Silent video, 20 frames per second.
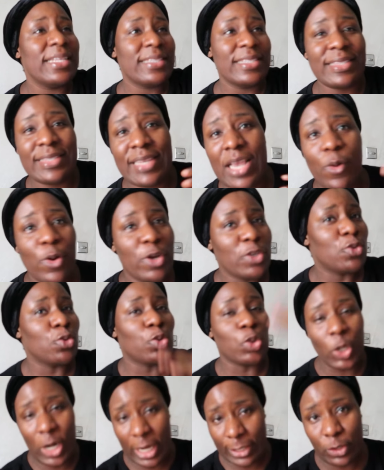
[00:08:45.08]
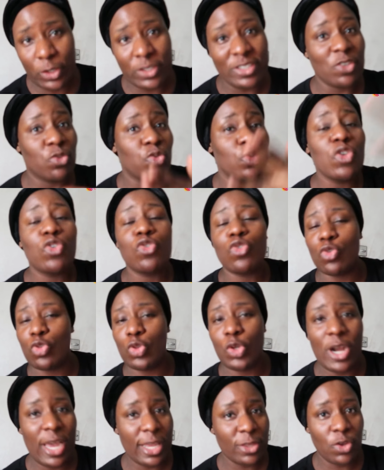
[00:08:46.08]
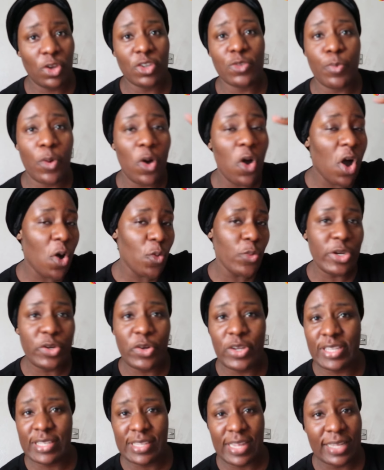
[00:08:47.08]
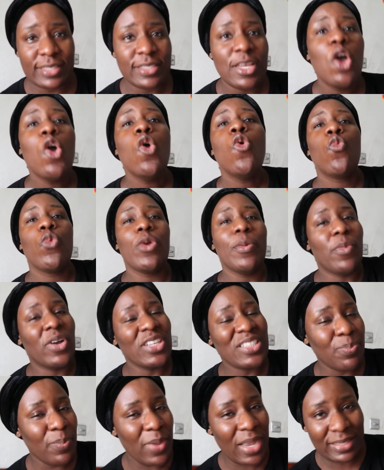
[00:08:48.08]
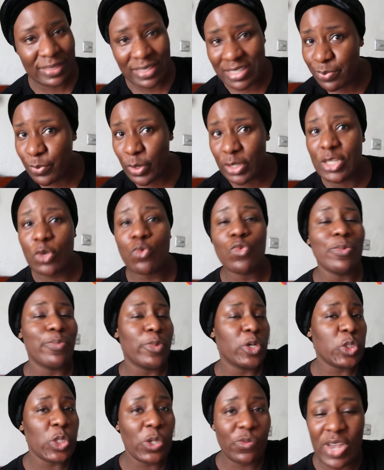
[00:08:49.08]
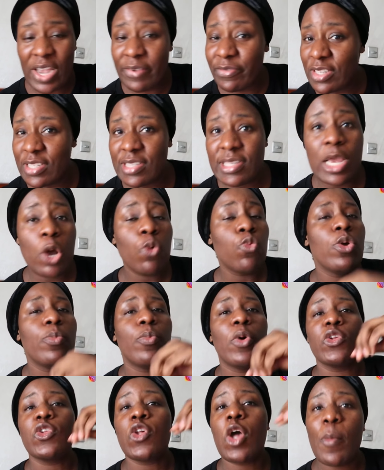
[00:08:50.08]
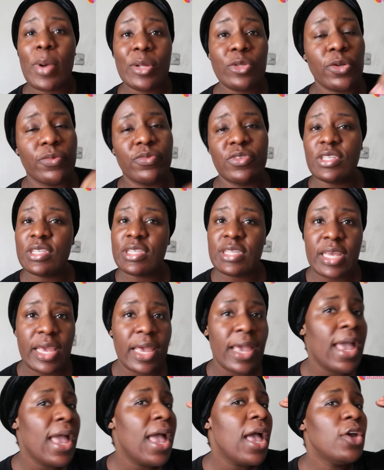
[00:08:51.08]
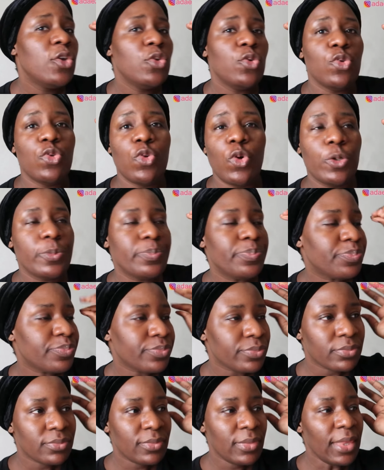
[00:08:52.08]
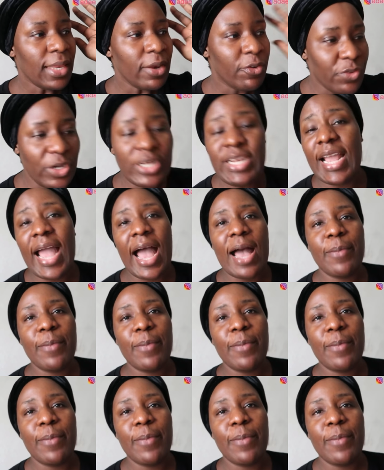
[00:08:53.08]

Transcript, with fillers: that this year wants to throw at us, it should, it should throw at us, but all we know is that we must make this money, we must survive this year, we must come out of this year, you know, really